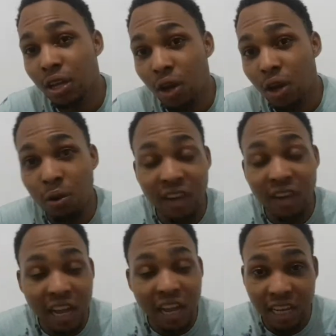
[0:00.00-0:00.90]
However,
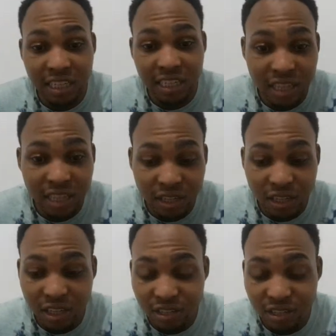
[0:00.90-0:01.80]
Alkaline is not
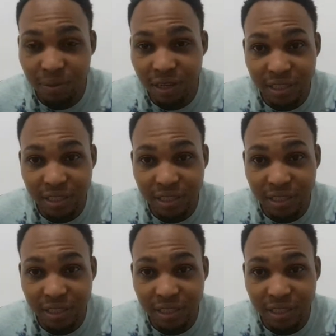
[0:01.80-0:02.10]
drop yet.